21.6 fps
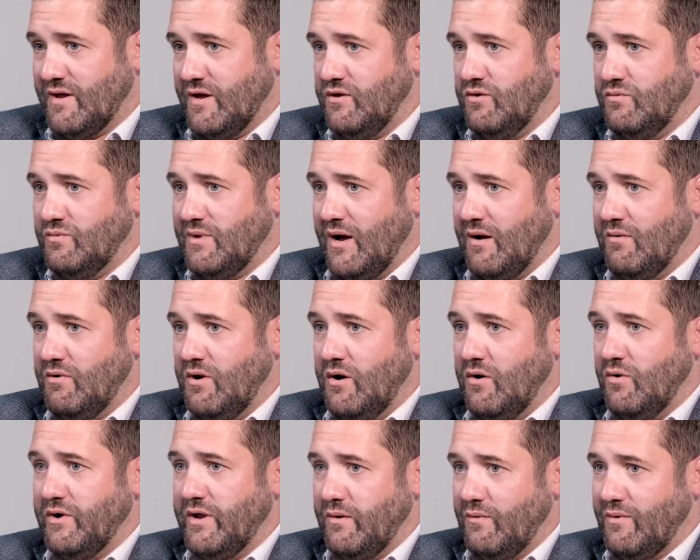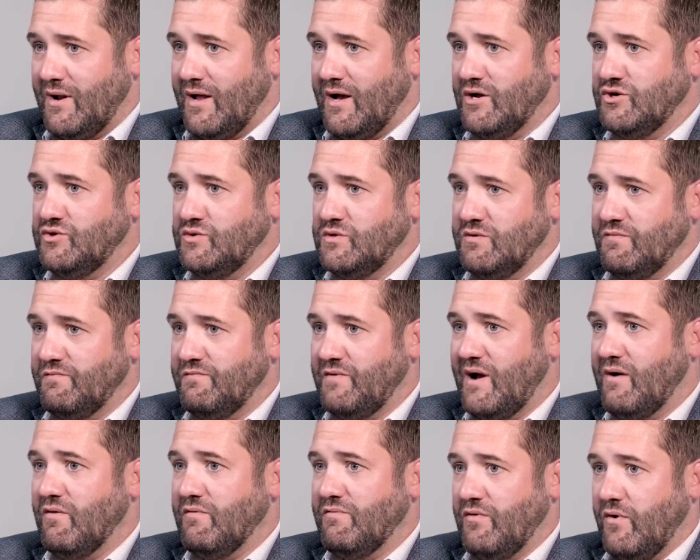that you download, it will ask you to
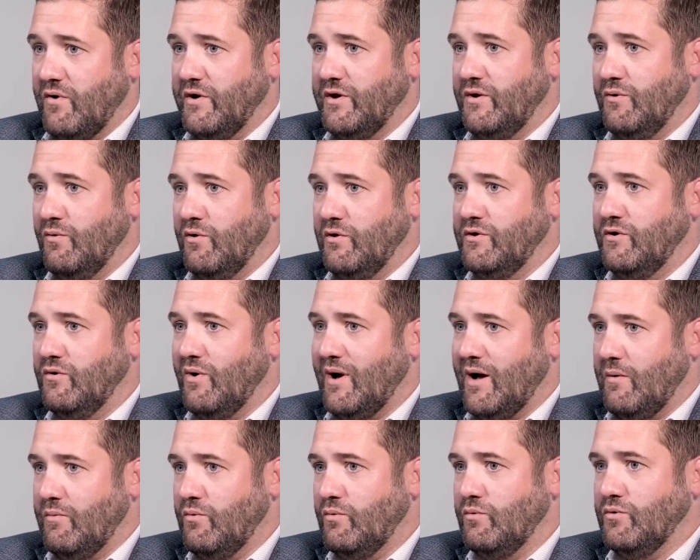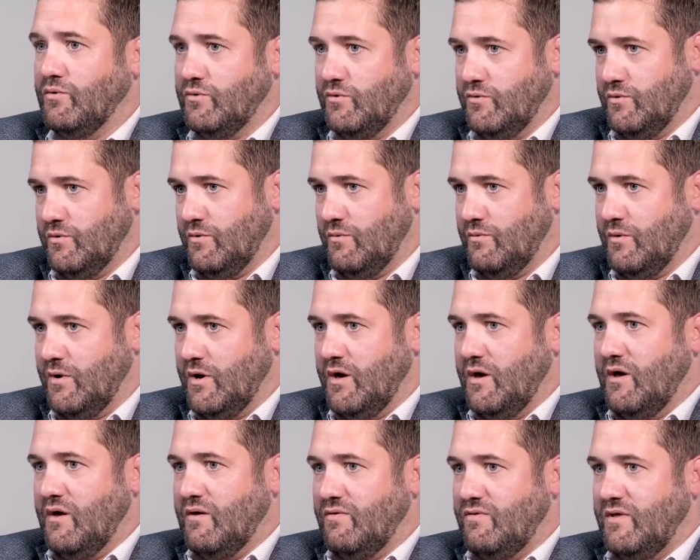verify you on your Apple and Google.
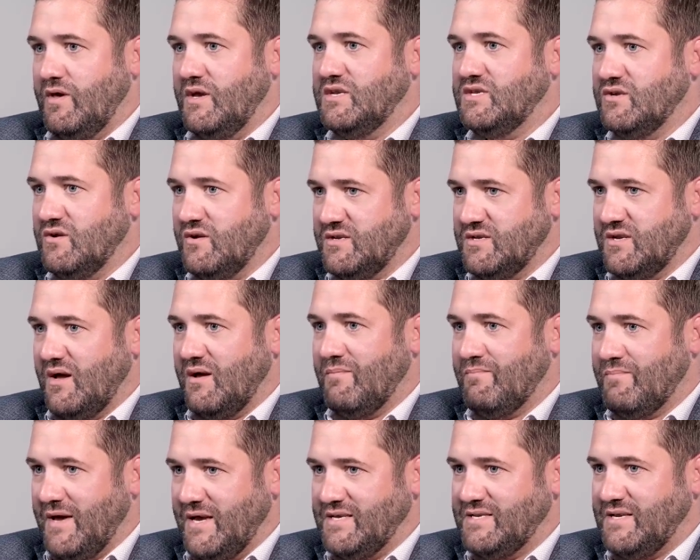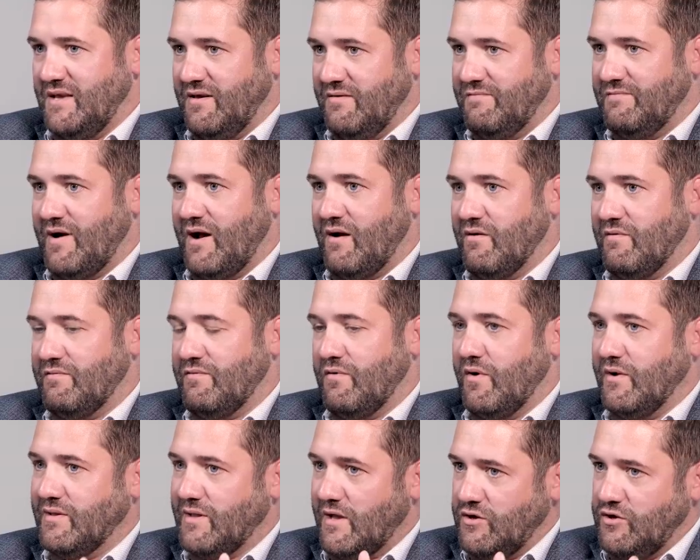This is basically
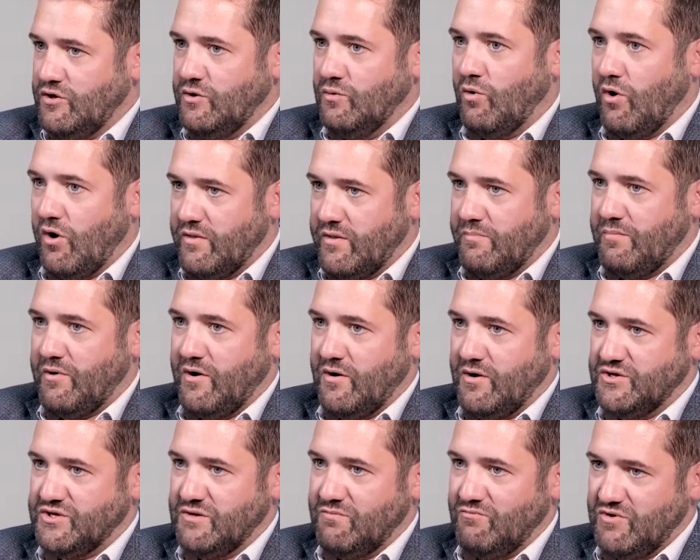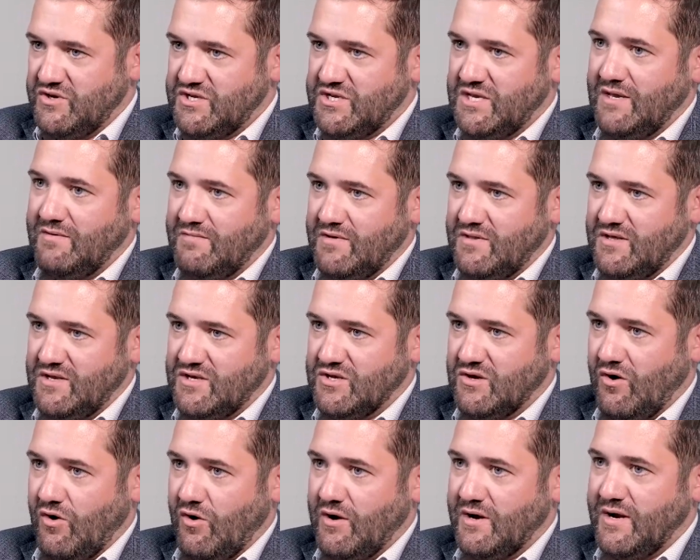verifying that you are the person receiving this
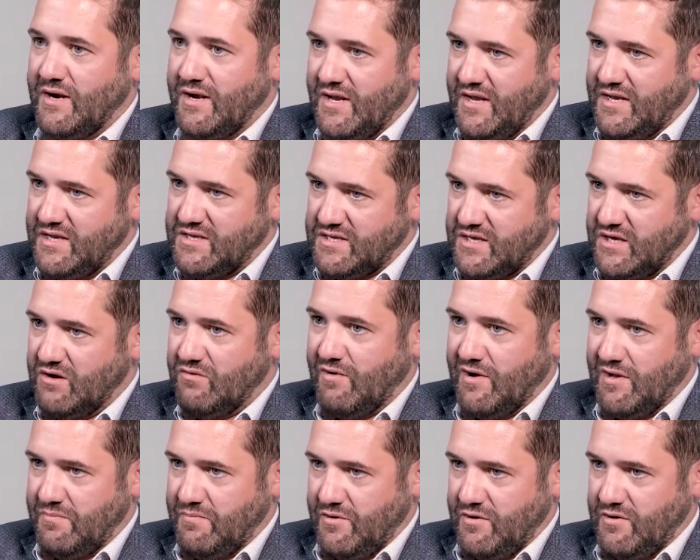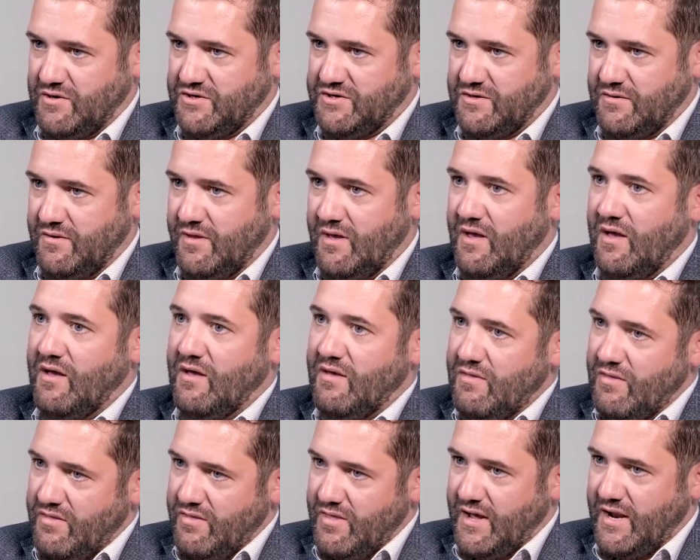card and it is the correct person.
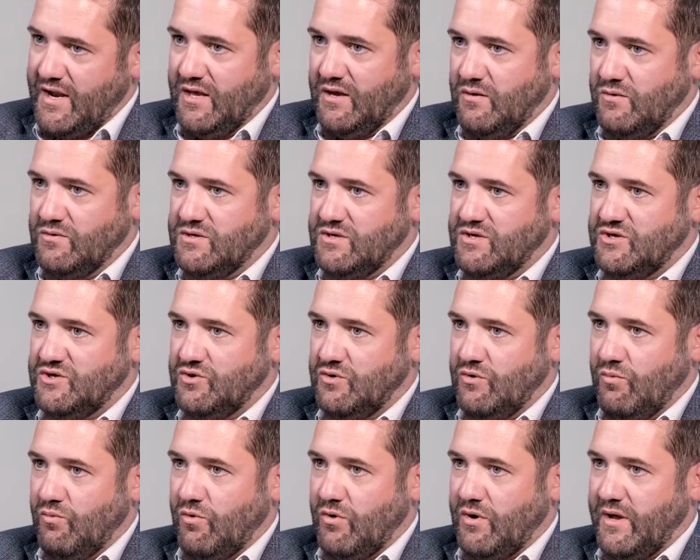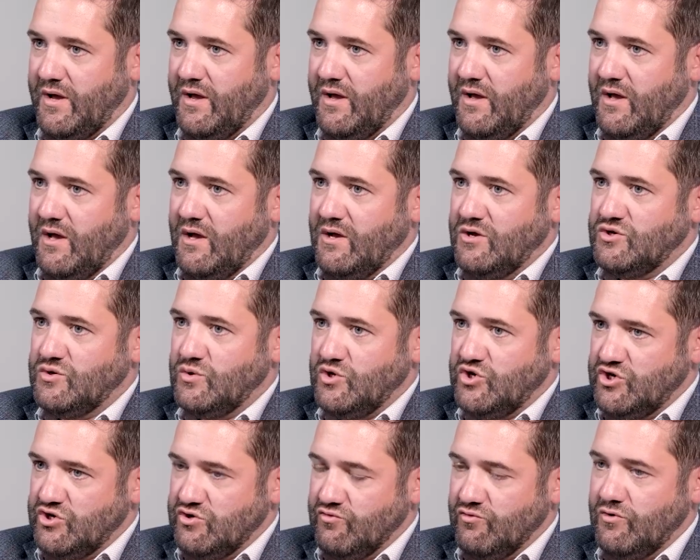Then it goes into your wallet. So it
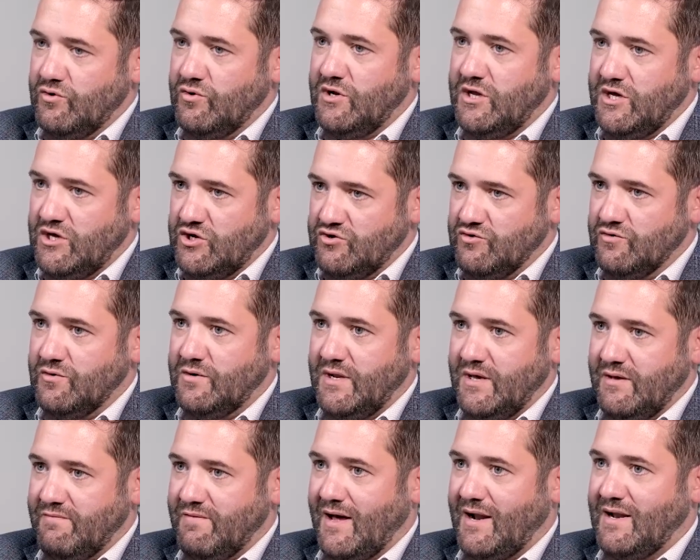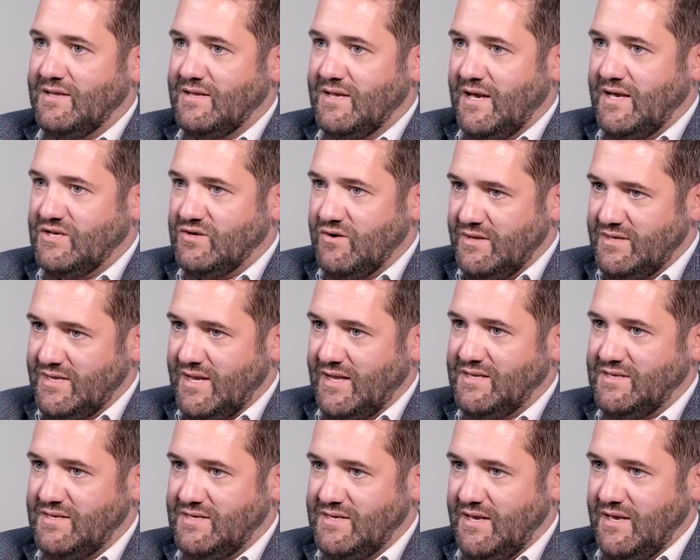truly validates
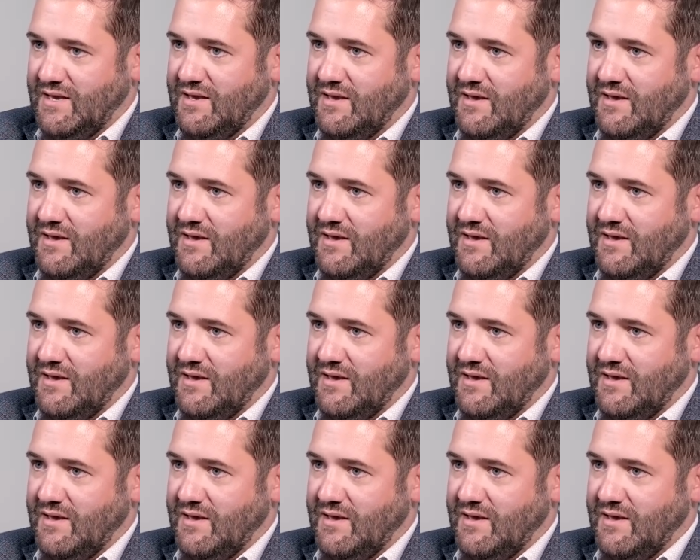identity.